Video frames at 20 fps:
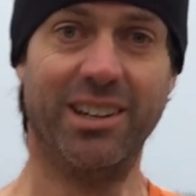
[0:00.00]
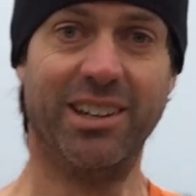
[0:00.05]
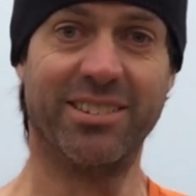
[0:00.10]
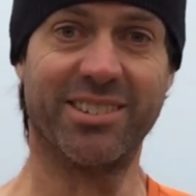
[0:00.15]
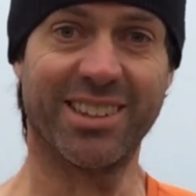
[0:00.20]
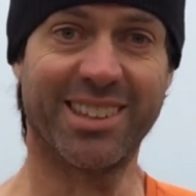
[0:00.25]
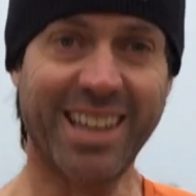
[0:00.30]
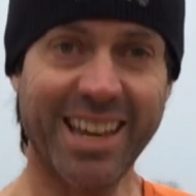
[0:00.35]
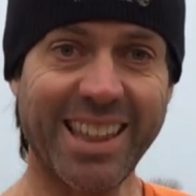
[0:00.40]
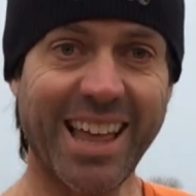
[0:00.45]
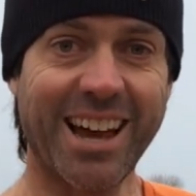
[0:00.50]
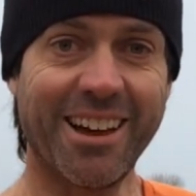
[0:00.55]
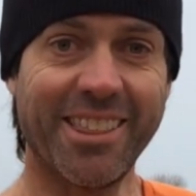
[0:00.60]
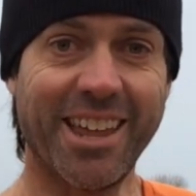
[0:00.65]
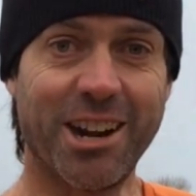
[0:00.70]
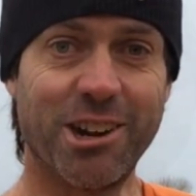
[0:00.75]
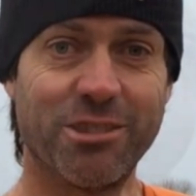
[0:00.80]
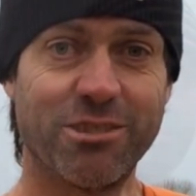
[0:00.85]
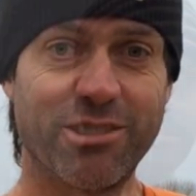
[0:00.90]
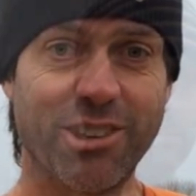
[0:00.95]
So get out
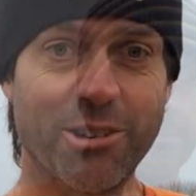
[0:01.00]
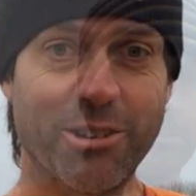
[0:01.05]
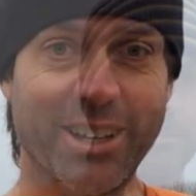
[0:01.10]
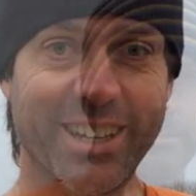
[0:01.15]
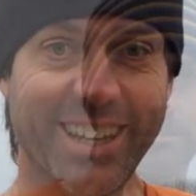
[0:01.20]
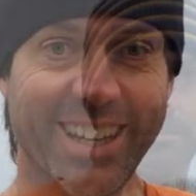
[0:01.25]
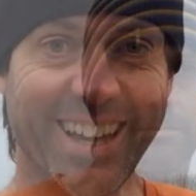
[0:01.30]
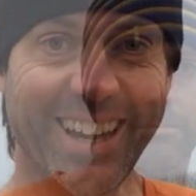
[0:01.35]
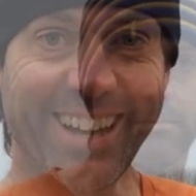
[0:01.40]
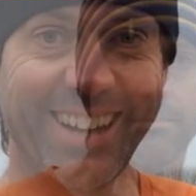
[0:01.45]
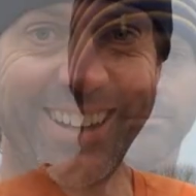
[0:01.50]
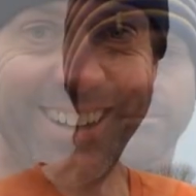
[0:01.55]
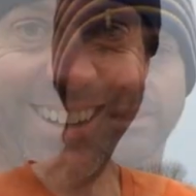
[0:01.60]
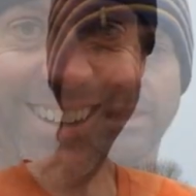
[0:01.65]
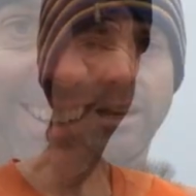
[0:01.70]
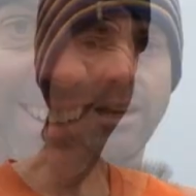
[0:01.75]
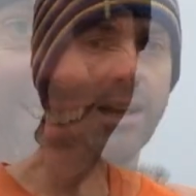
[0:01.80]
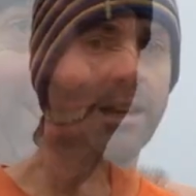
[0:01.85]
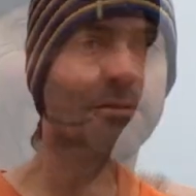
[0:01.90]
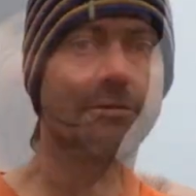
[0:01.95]
there and do it, yeah?
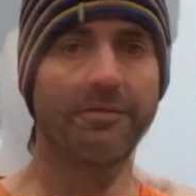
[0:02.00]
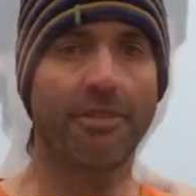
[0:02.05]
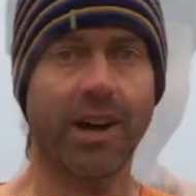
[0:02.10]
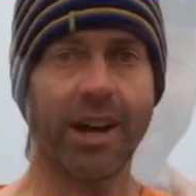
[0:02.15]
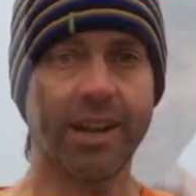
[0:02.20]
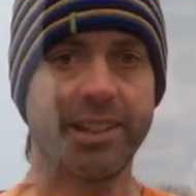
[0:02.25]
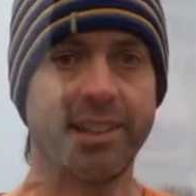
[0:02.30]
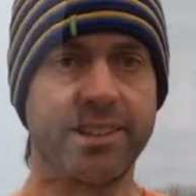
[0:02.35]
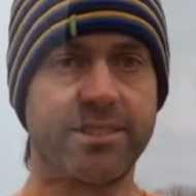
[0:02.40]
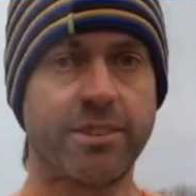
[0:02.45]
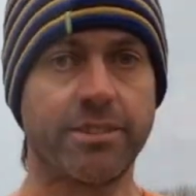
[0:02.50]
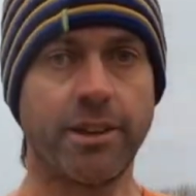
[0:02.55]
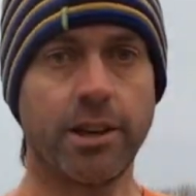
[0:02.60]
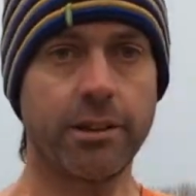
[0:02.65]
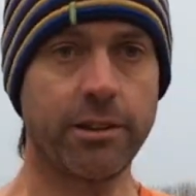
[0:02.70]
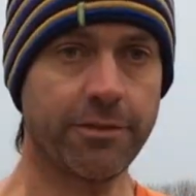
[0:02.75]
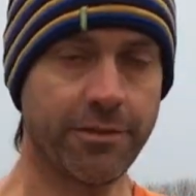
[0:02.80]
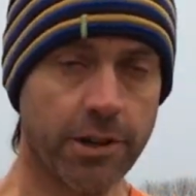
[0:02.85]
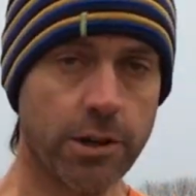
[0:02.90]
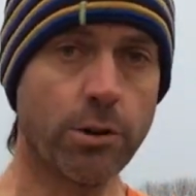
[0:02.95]
And finally, to
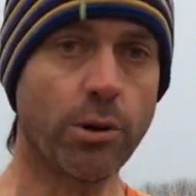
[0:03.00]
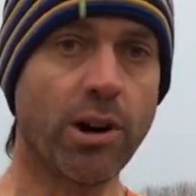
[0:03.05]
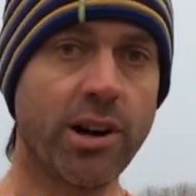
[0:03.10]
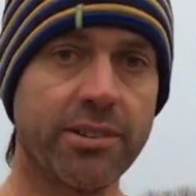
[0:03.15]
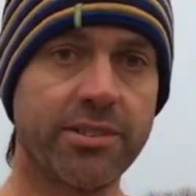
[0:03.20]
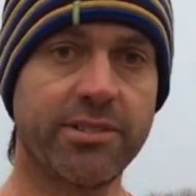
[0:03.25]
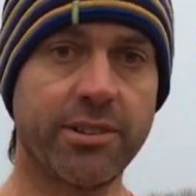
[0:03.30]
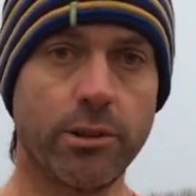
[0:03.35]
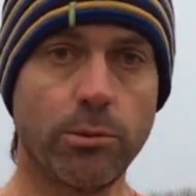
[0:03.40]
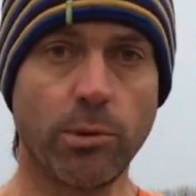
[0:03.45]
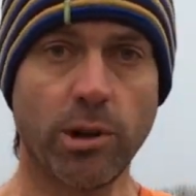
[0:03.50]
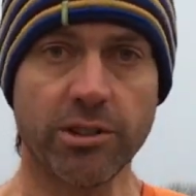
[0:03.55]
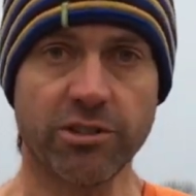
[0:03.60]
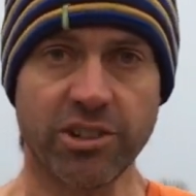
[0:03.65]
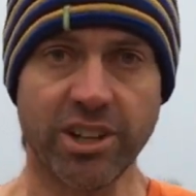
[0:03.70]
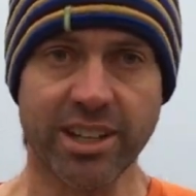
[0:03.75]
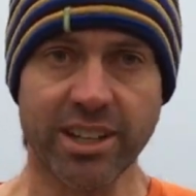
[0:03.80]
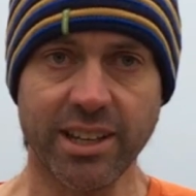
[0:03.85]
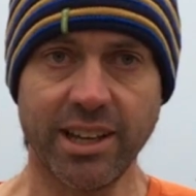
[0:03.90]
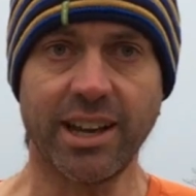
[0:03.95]
those of you who are still
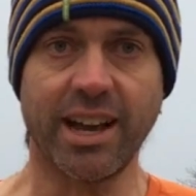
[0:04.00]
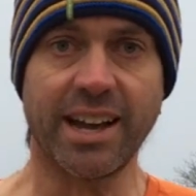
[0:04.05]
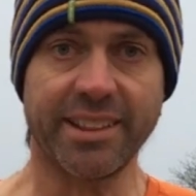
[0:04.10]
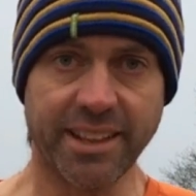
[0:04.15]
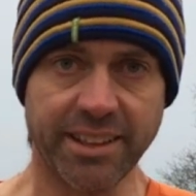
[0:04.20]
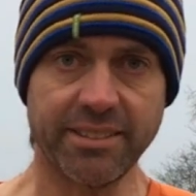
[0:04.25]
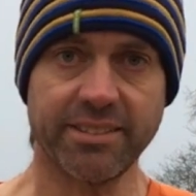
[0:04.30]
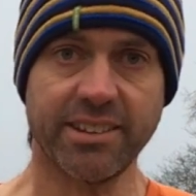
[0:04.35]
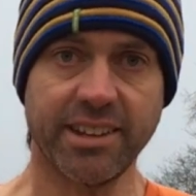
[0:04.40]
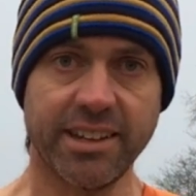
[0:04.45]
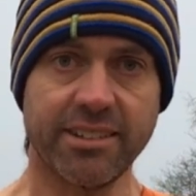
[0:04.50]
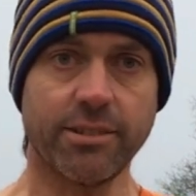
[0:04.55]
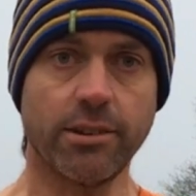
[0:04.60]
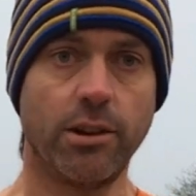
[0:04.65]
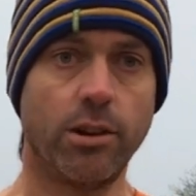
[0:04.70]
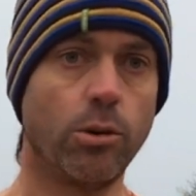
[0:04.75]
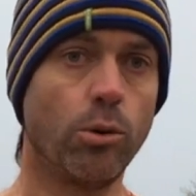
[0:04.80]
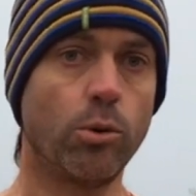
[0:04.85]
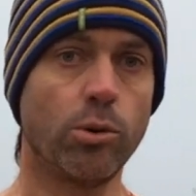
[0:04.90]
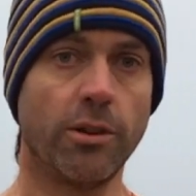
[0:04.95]
watching, and indeed
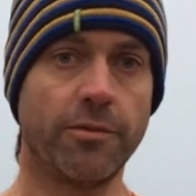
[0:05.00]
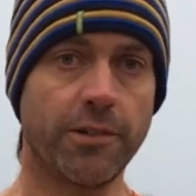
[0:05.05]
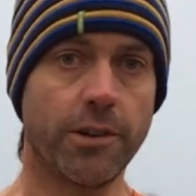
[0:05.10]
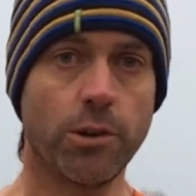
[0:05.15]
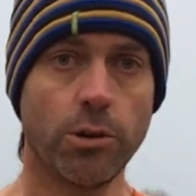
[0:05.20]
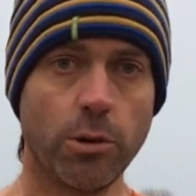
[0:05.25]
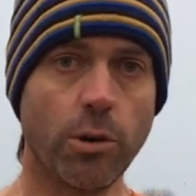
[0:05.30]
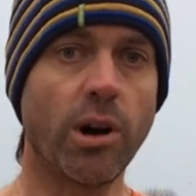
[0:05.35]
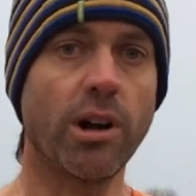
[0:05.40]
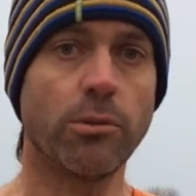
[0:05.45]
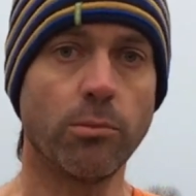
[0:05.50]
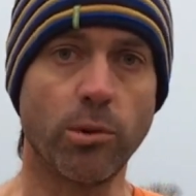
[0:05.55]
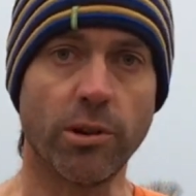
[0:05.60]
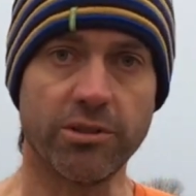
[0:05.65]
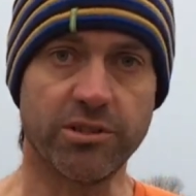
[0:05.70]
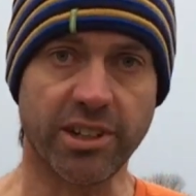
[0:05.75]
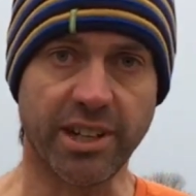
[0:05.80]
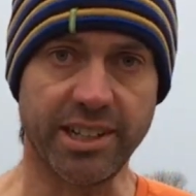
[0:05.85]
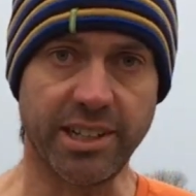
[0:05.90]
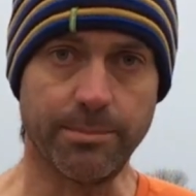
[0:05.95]
all of you who aren't
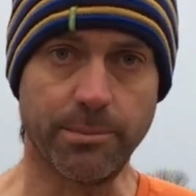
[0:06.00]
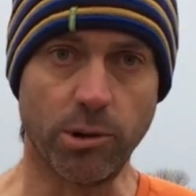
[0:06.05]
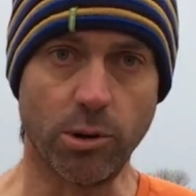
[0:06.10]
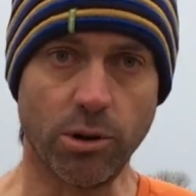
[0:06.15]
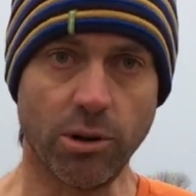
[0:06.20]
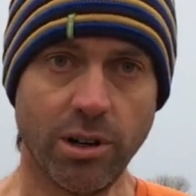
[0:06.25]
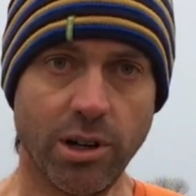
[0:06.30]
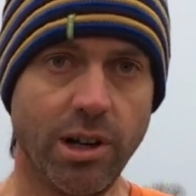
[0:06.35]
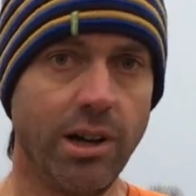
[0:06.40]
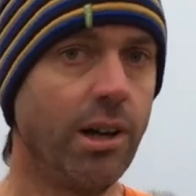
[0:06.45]
watching anymore,